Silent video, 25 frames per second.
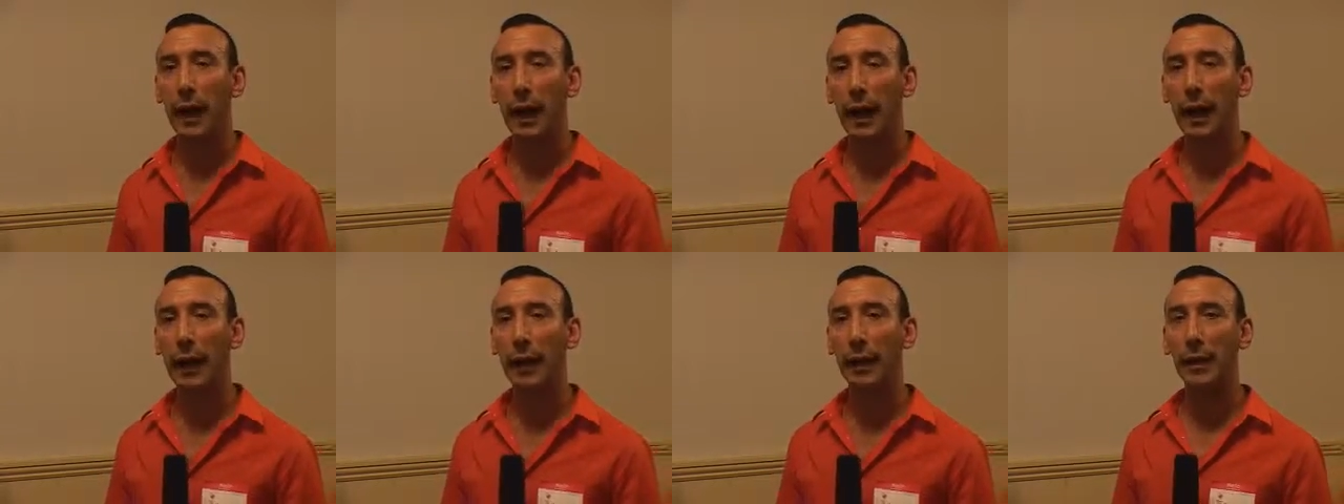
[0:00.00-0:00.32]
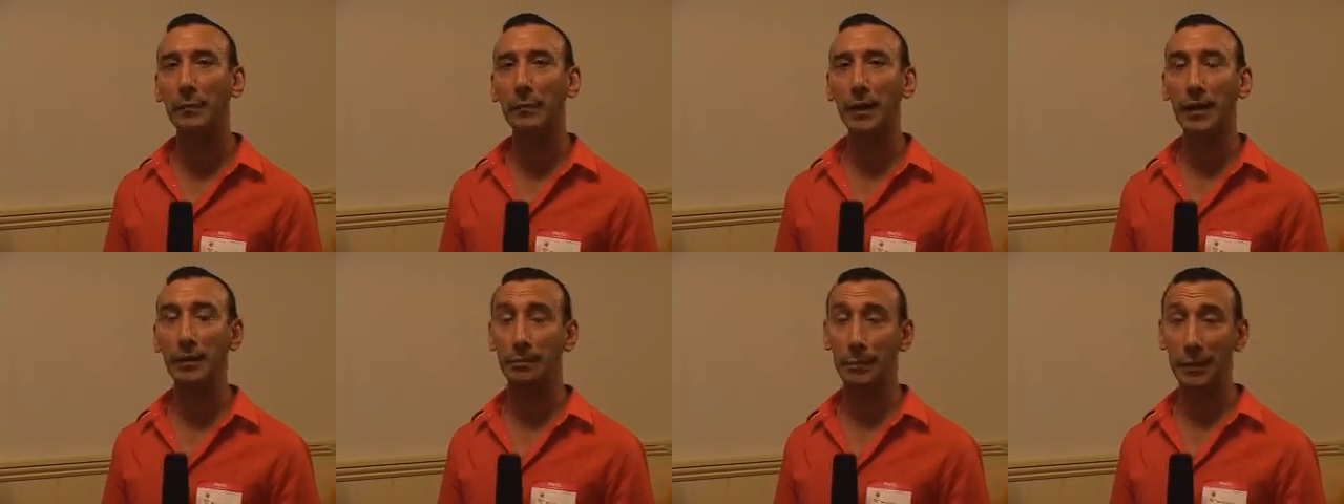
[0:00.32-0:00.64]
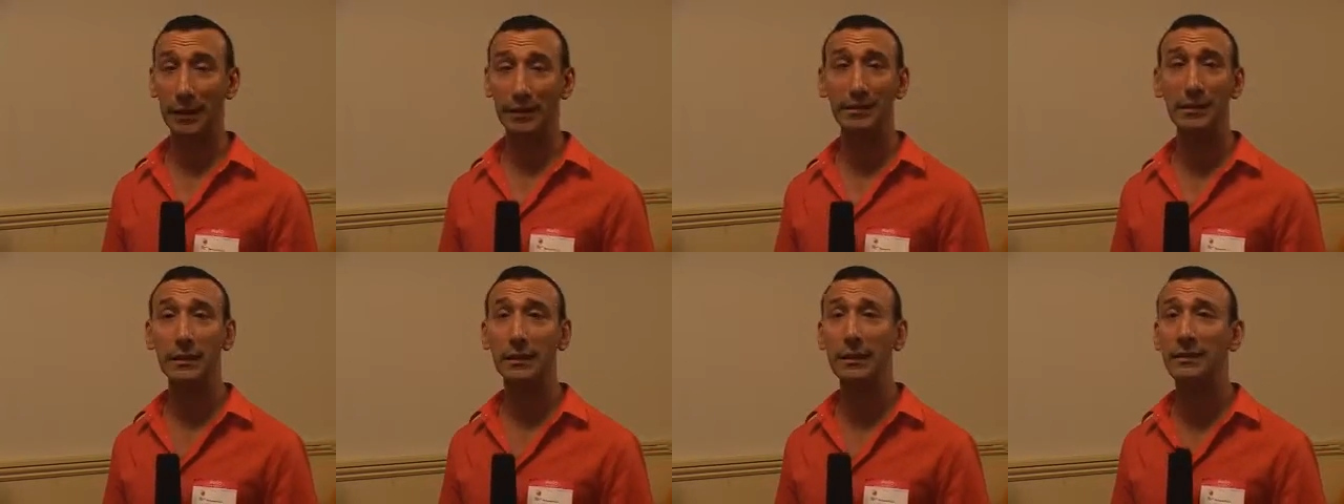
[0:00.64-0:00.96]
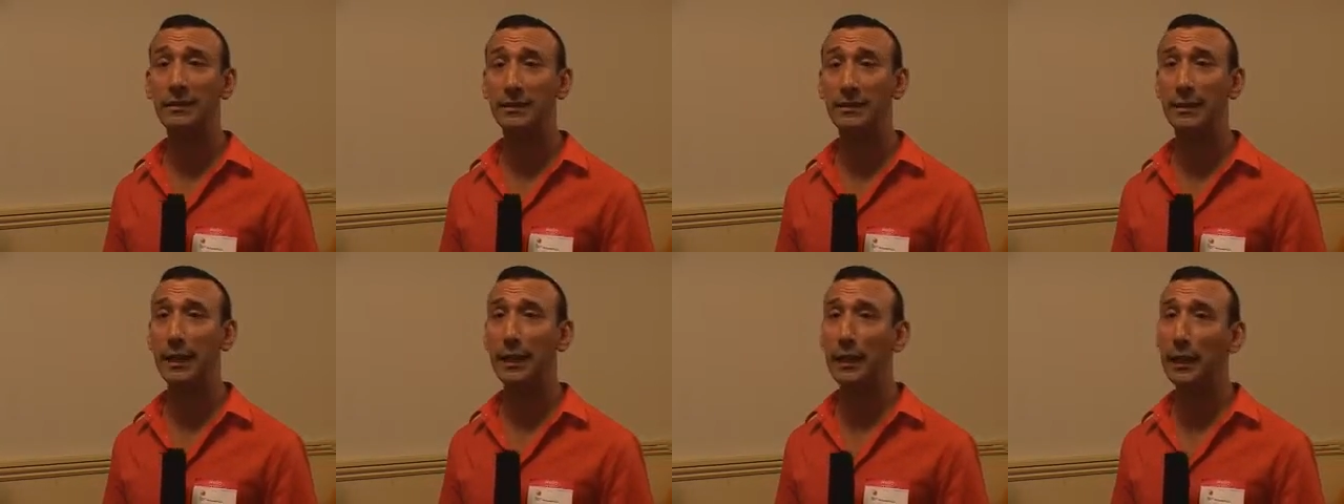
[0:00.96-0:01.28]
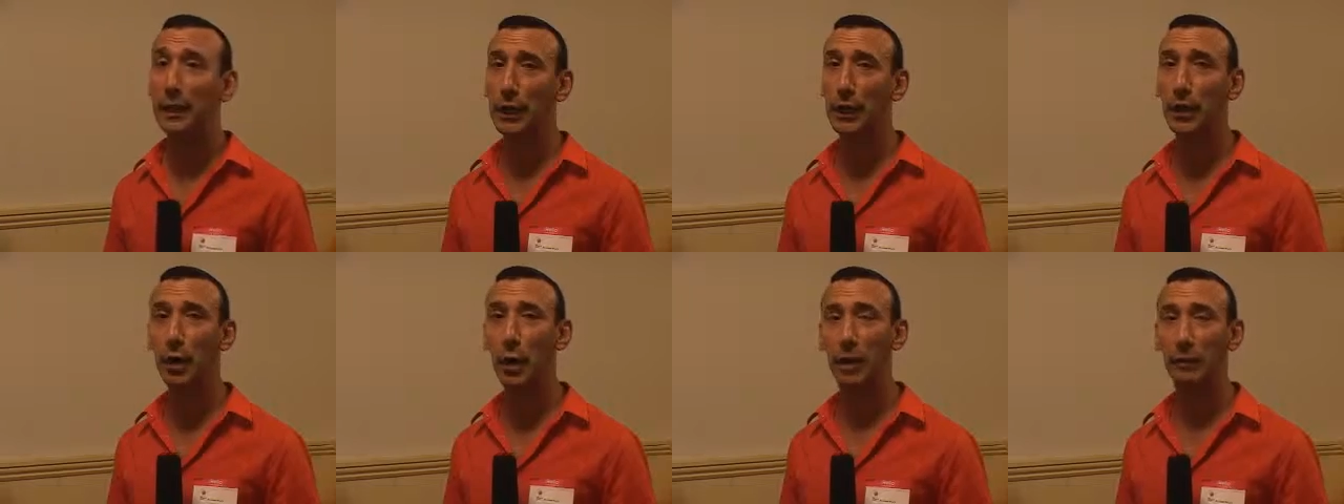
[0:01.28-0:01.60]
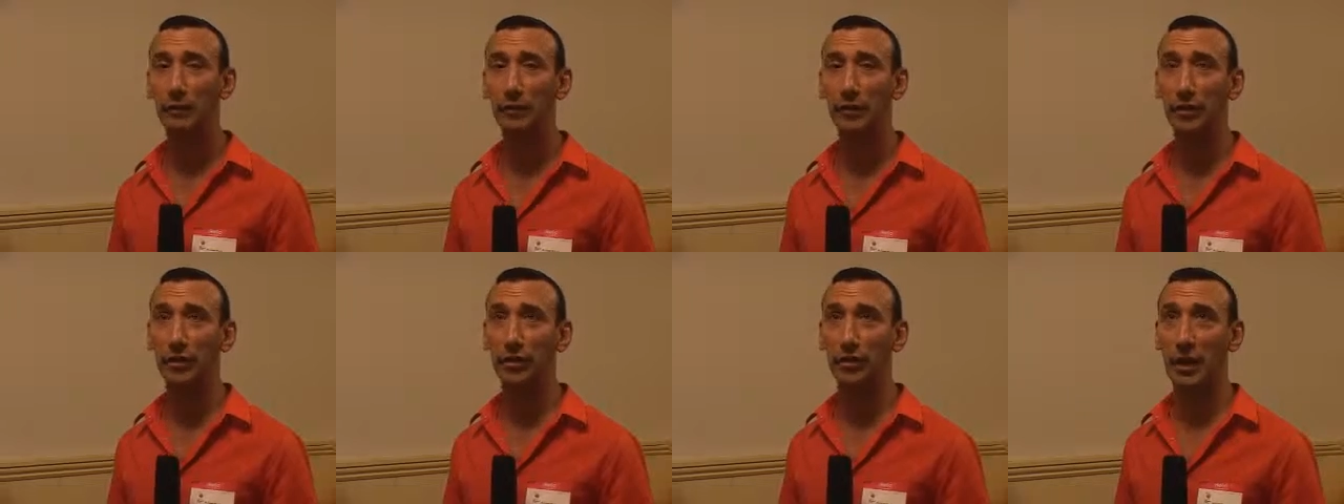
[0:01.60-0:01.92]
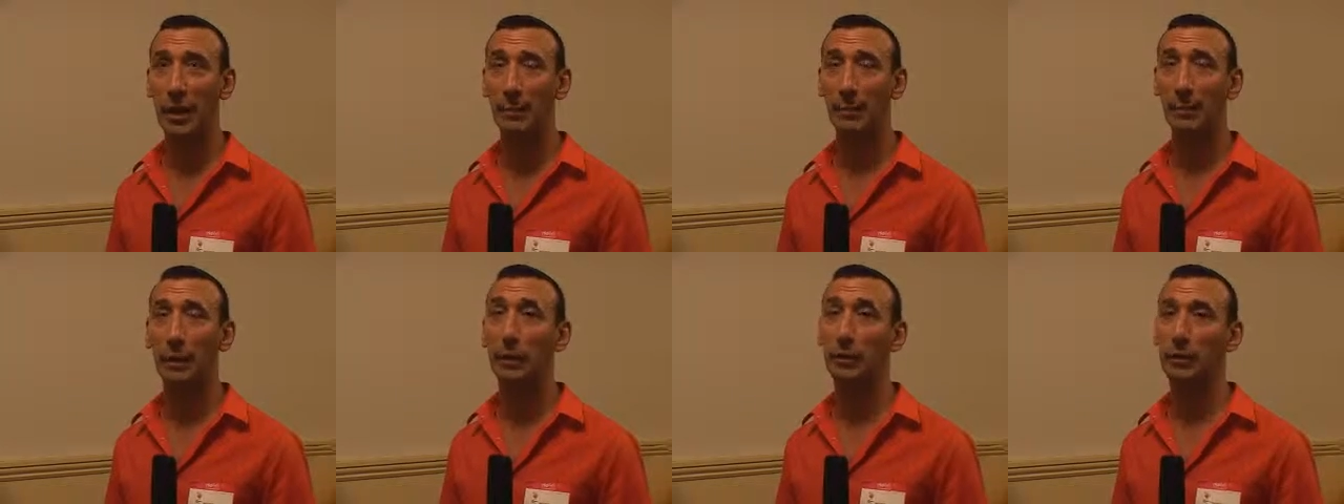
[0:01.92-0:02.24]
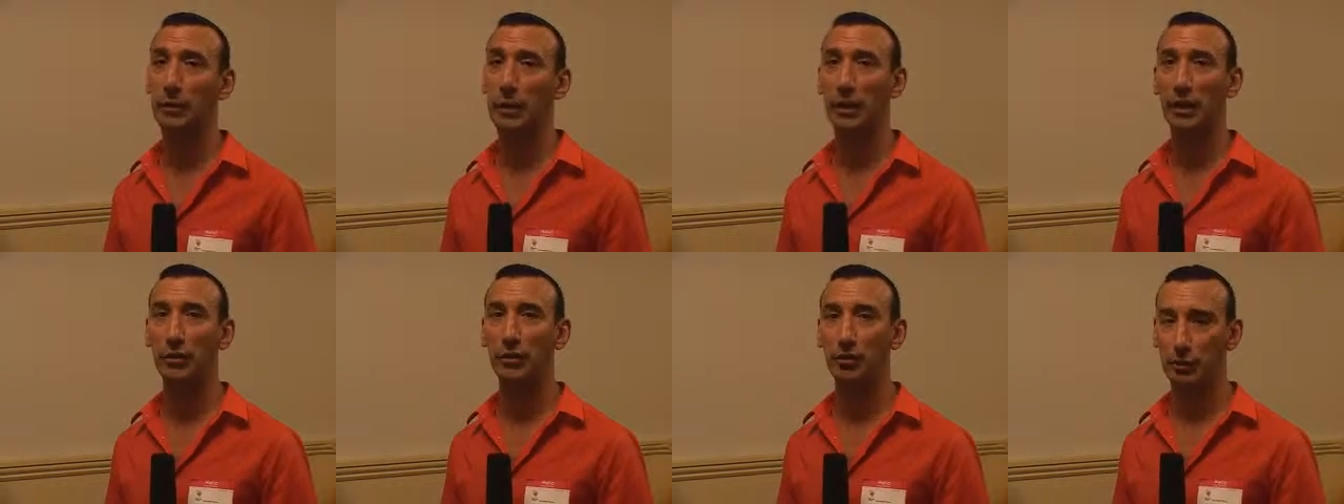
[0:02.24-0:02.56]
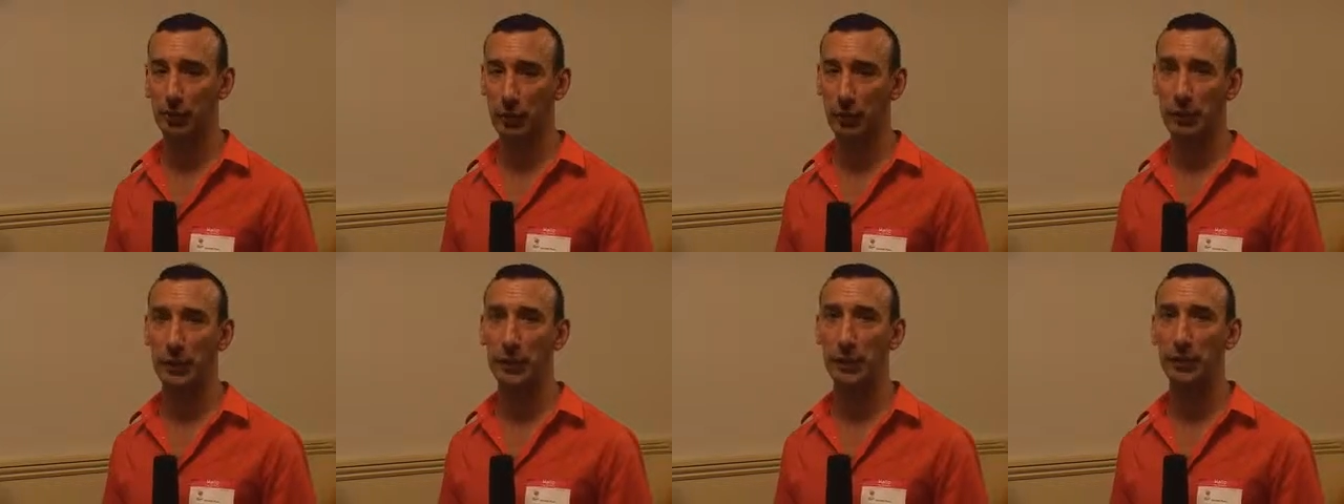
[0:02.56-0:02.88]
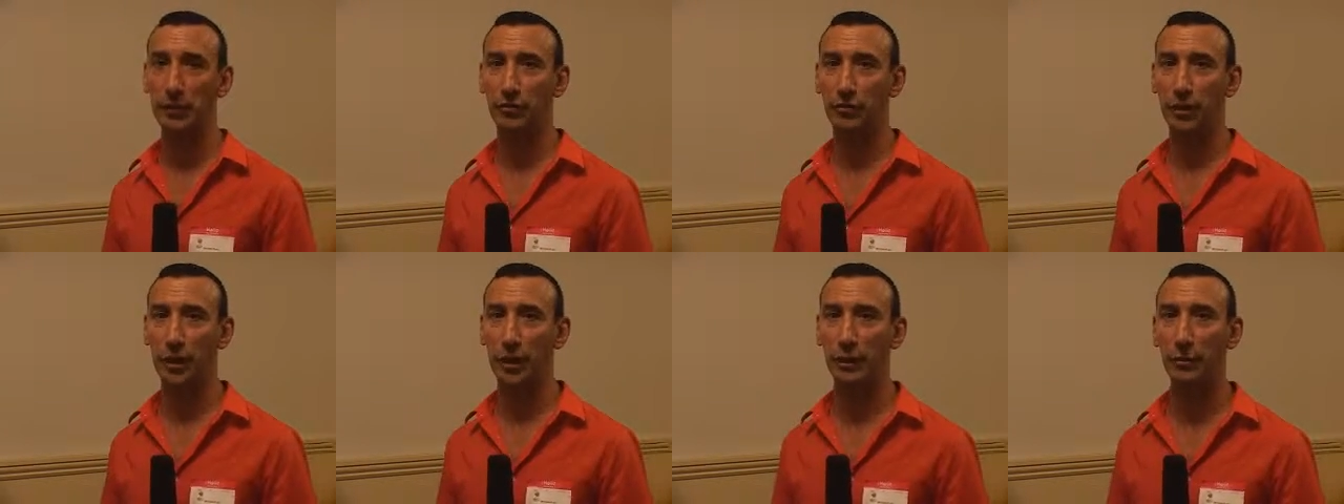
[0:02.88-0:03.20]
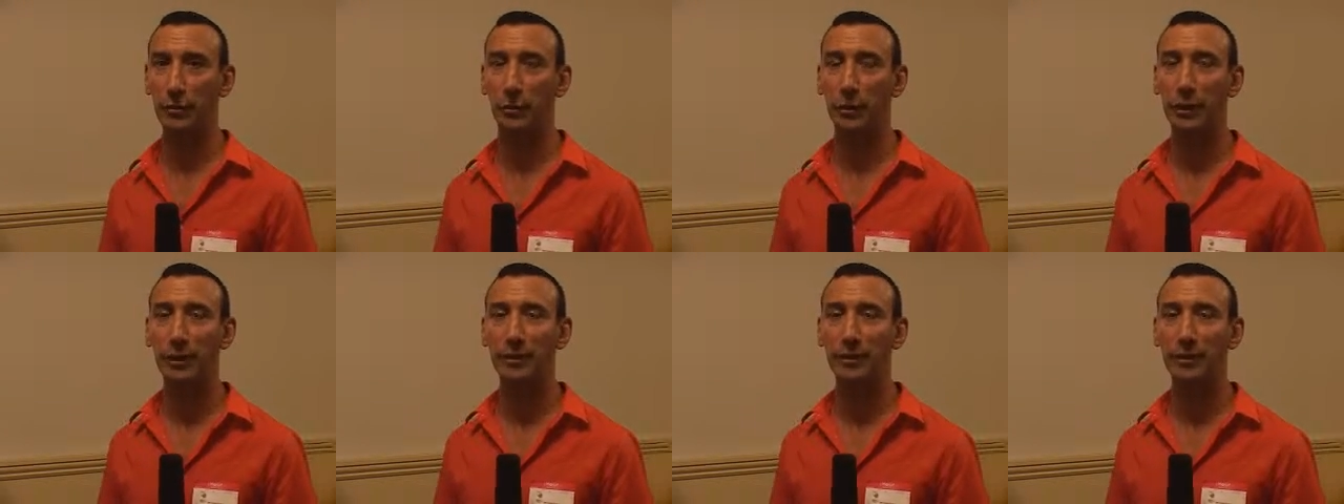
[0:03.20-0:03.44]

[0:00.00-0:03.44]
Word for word: Um, basically sitting in a coffee shop in Greenwich Village and